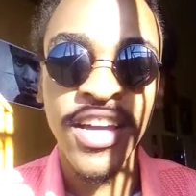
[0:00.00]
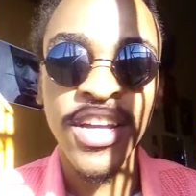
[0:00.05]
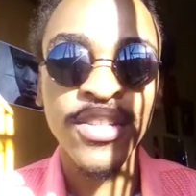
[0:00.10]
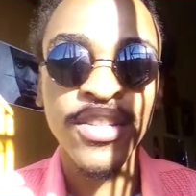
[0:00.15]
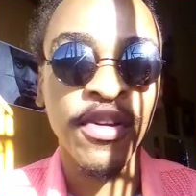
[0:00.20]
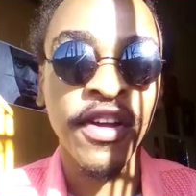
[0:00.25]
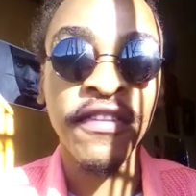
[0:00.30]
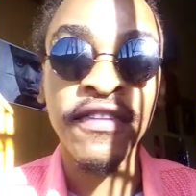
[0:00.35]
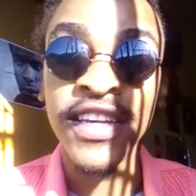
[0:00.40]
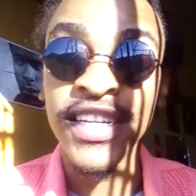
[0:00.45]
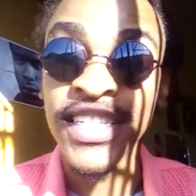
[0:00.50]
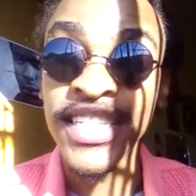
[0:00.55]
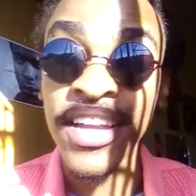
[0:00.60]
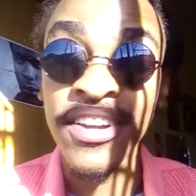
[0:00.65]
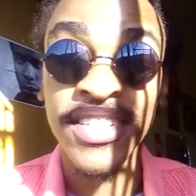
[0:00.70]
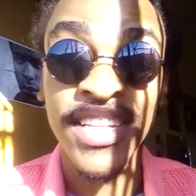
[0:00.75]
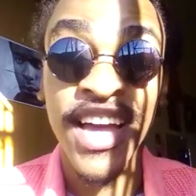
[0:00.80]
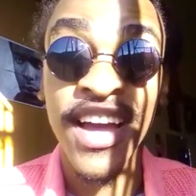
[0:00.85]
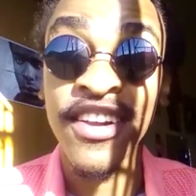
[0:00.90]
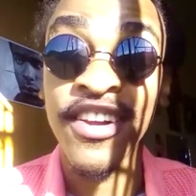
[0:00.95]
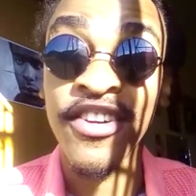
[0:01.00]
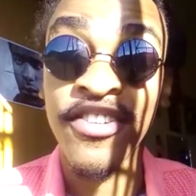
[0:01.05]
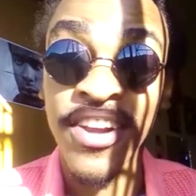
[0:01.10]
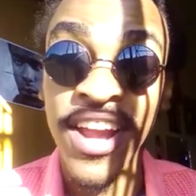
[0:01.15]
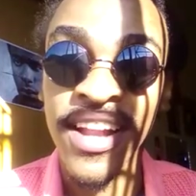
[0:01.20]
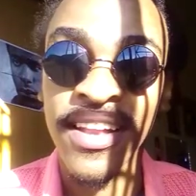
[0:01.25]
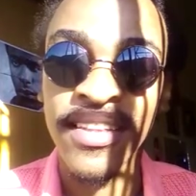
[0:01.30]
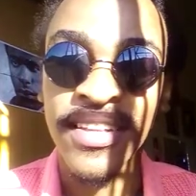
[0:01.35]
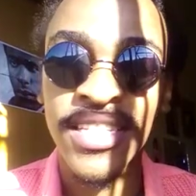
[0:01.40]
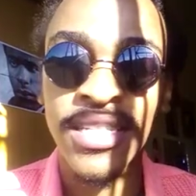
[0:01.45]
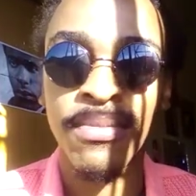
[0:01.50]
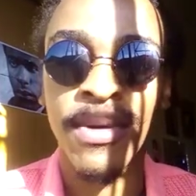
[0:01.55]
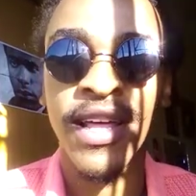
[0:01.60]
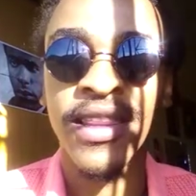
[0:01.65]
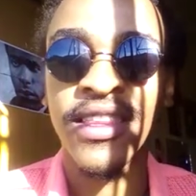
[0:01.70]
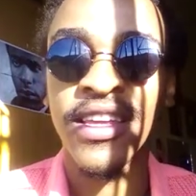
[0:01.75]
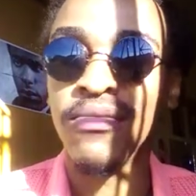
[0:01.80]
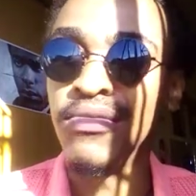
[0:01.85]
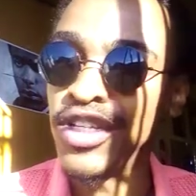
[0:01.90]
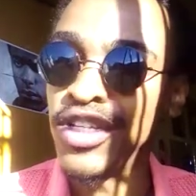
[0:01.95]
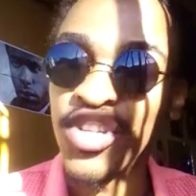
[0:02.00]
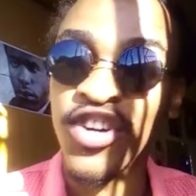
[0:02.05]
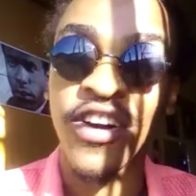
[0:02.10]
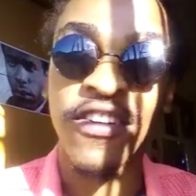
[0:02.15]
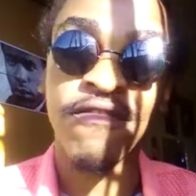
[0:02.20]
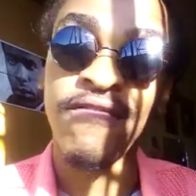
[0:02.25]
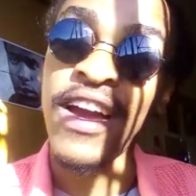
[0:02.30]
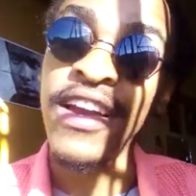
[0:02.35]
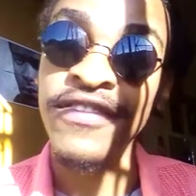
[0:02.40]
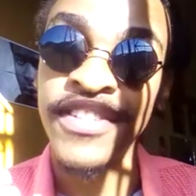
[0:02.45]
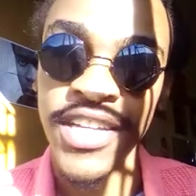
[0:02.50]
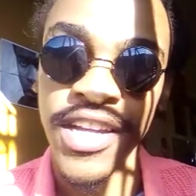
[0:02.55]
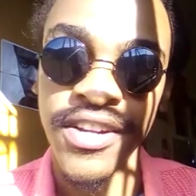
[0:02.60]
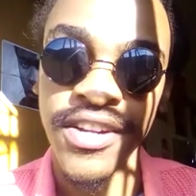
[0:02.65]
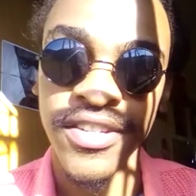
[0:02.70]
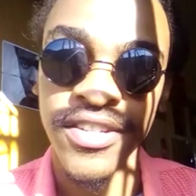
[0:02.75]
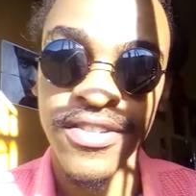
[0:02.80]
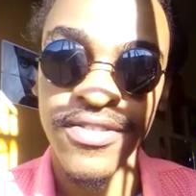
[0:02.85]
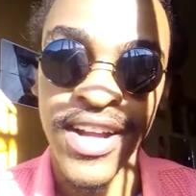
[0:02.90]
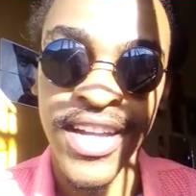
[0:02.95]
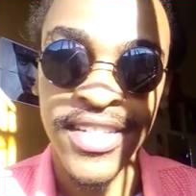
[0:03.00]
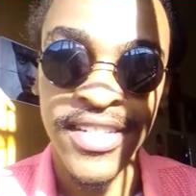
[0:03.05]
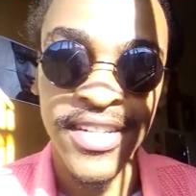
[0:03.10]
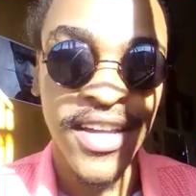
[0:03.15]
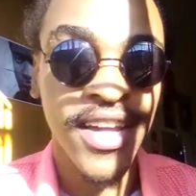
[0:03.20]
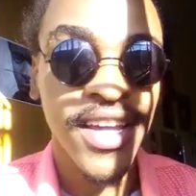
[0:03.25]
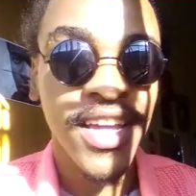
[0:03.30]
So if the share is 100 rand this month, it means you got 5 shares, right?